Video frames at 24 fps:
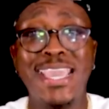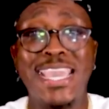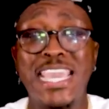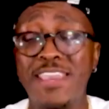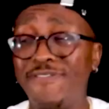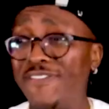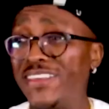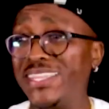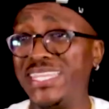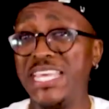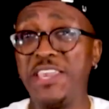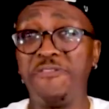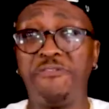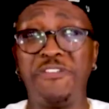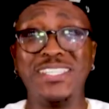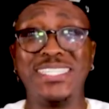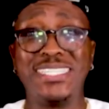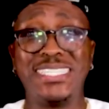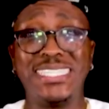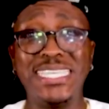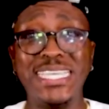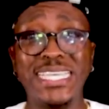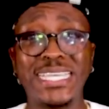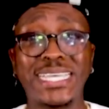Even their
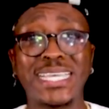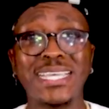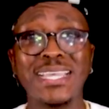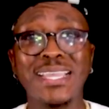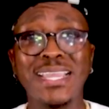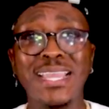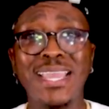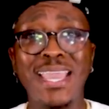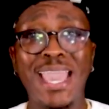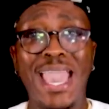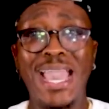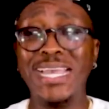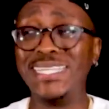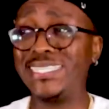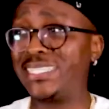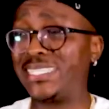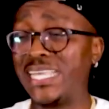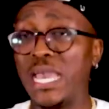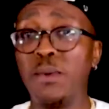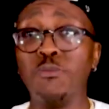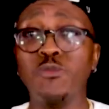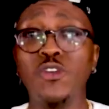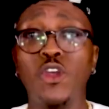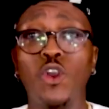physique, as
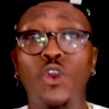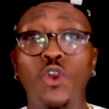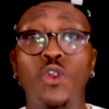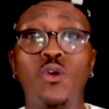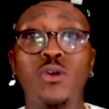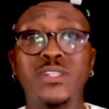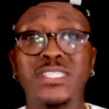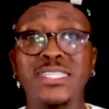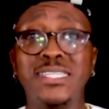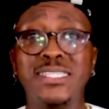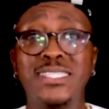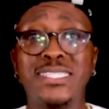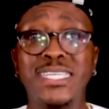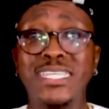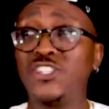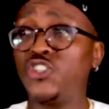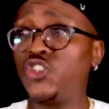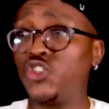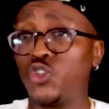Samuel looks and says,